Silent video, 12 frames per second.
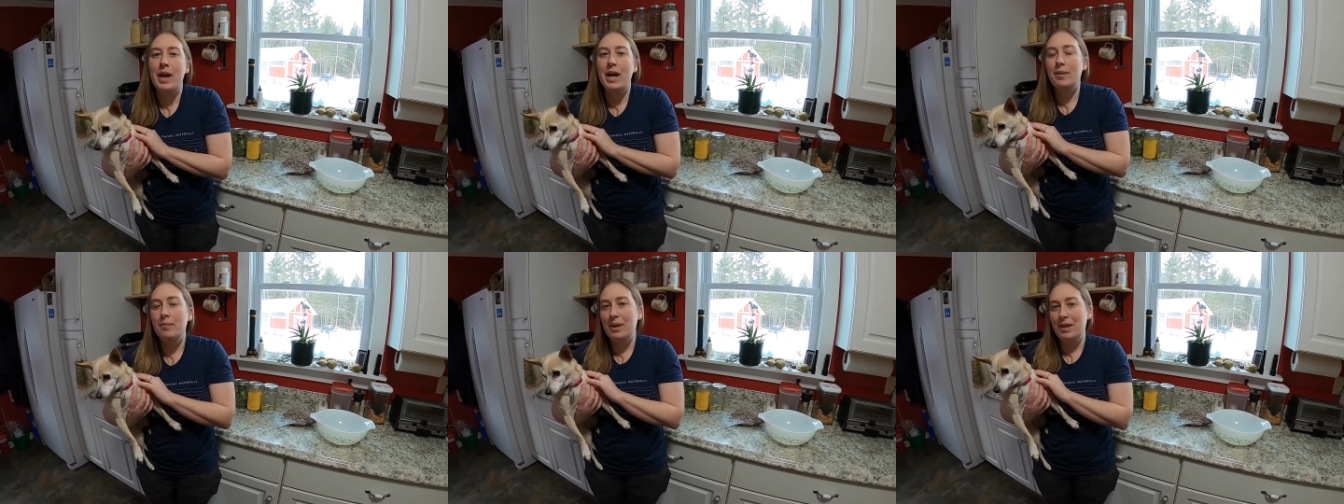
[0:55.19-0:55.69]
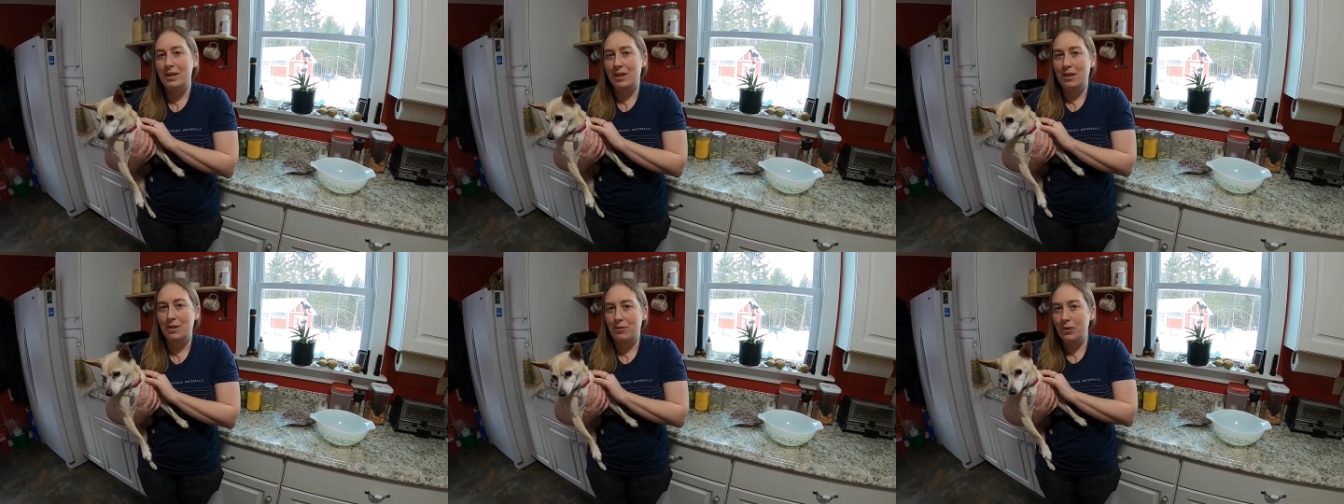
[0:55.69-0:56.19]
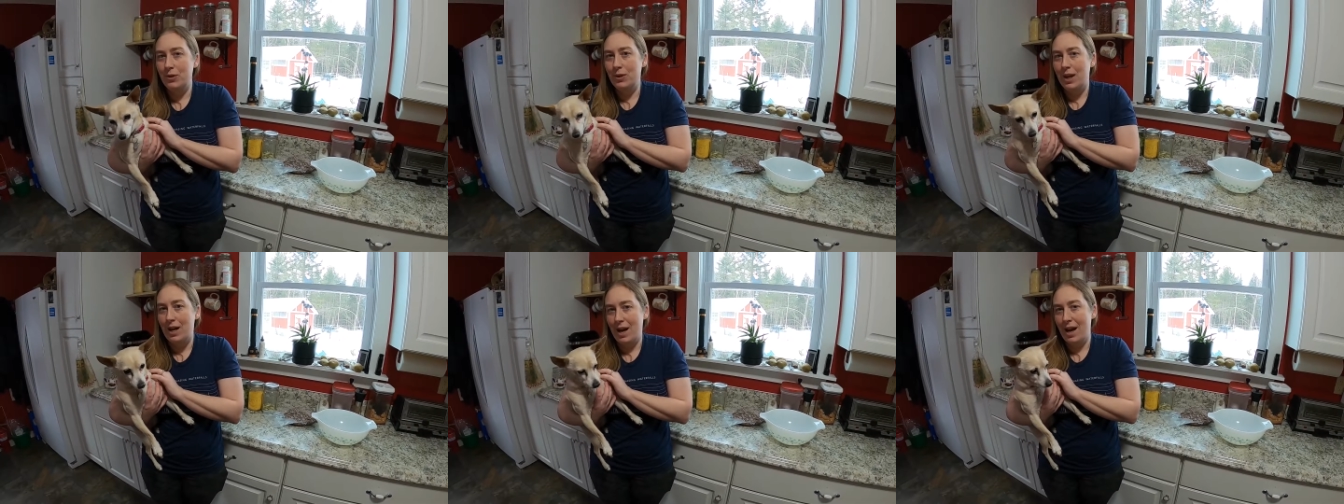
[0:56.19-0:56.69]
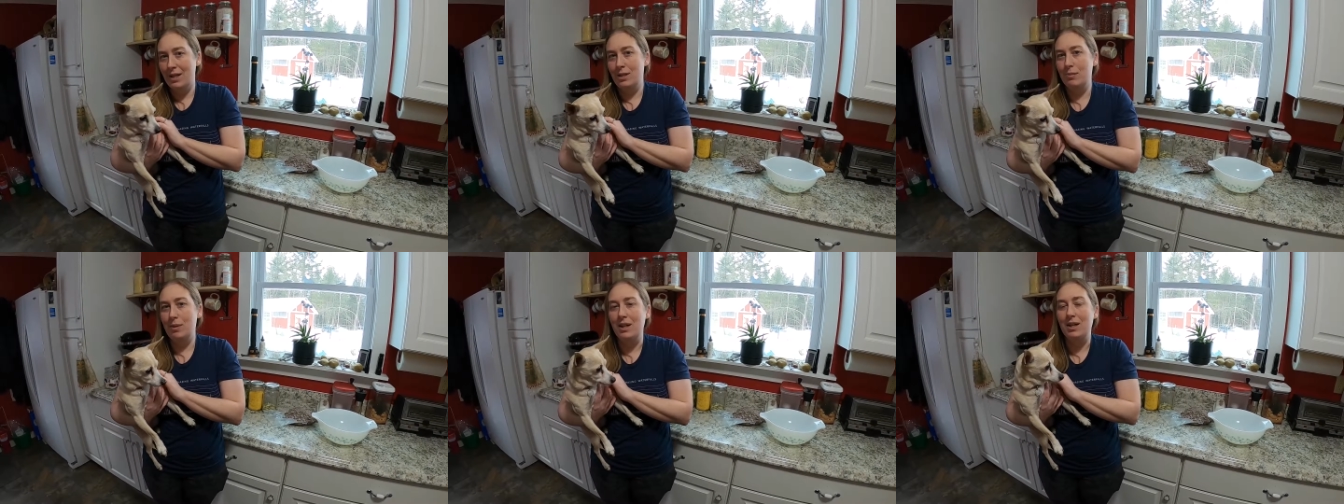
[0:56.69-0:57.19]
it meant that the food had
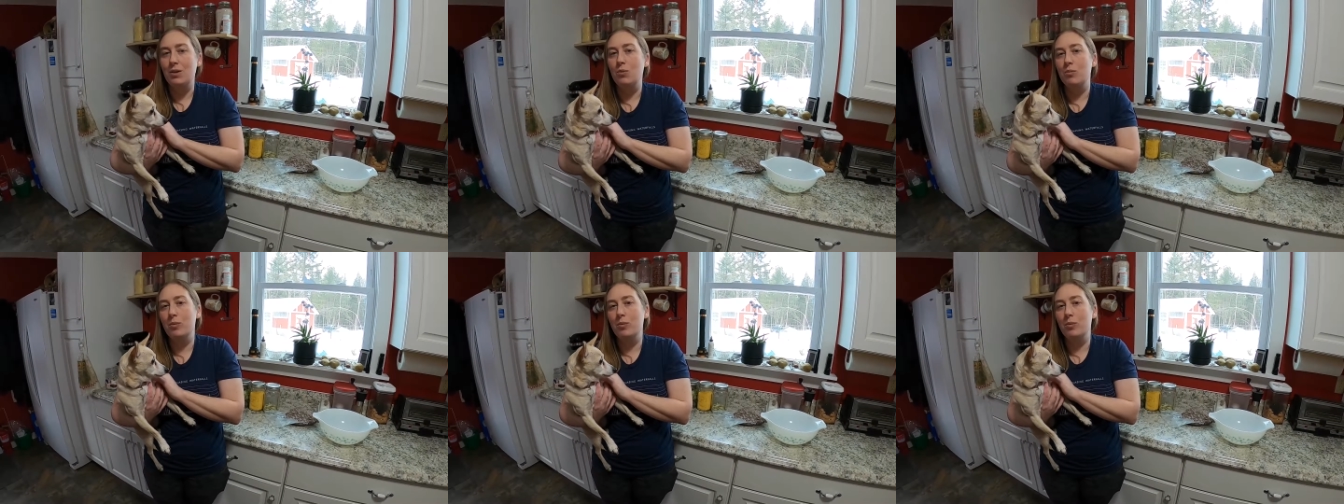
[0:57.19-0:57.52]
to be